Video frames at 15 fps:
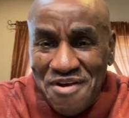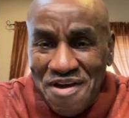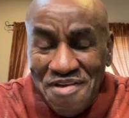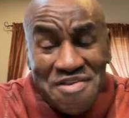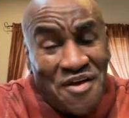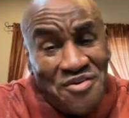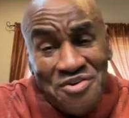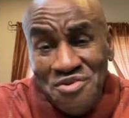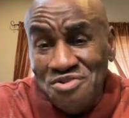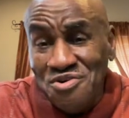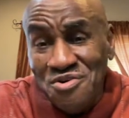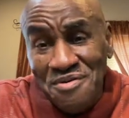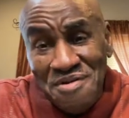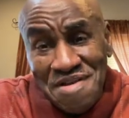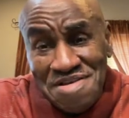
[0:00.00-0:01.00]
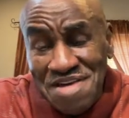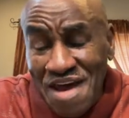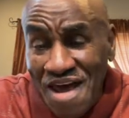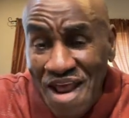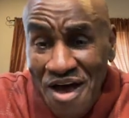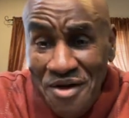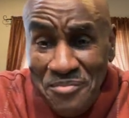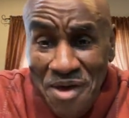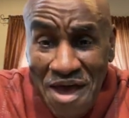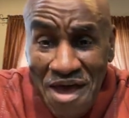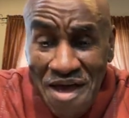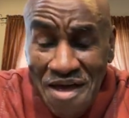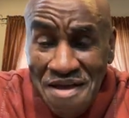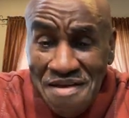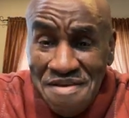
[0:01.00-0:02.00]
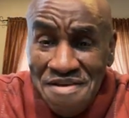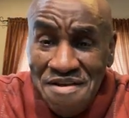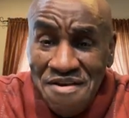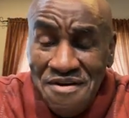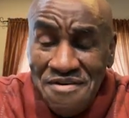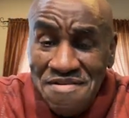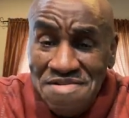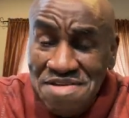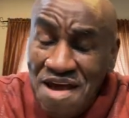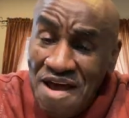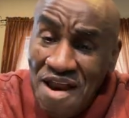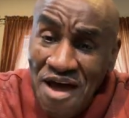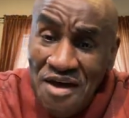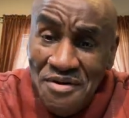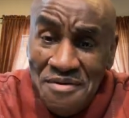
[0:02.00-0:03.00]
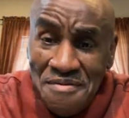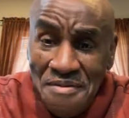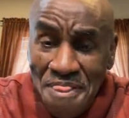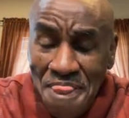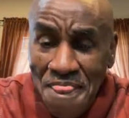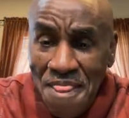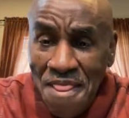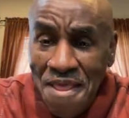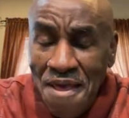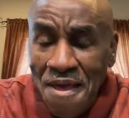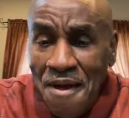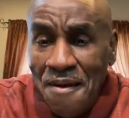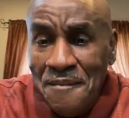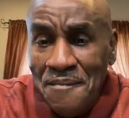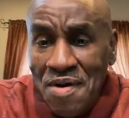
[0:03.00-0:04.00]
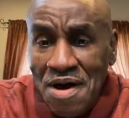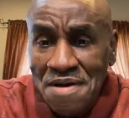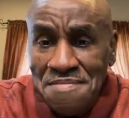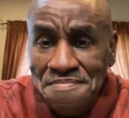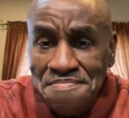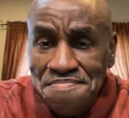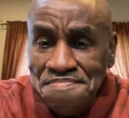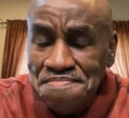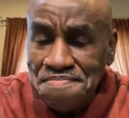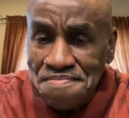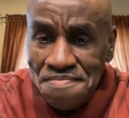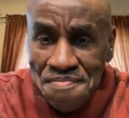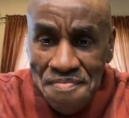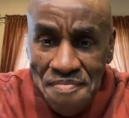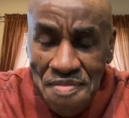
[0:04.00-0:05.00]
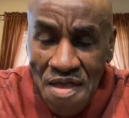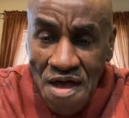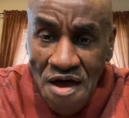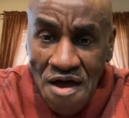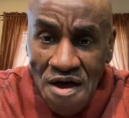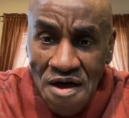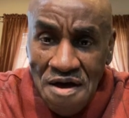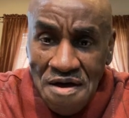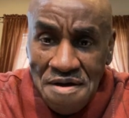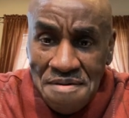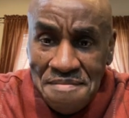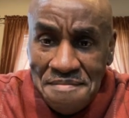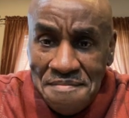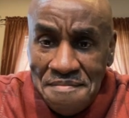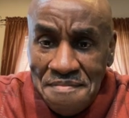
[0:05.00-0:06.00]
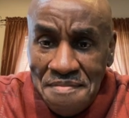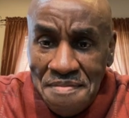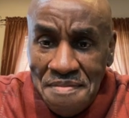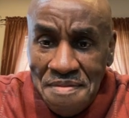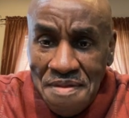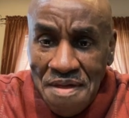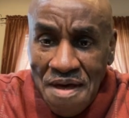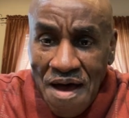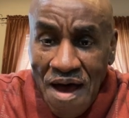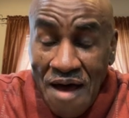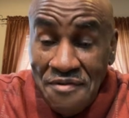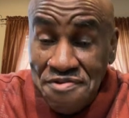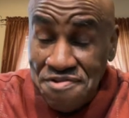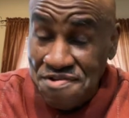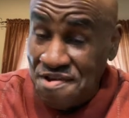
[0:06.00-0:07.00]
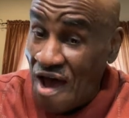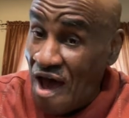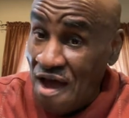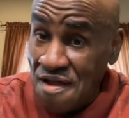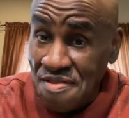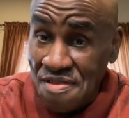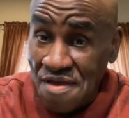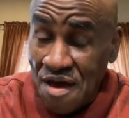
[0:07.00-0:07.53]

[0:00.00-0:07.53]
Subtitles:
It's on YouTube. You check it out, man. Check it out. But I was shocked.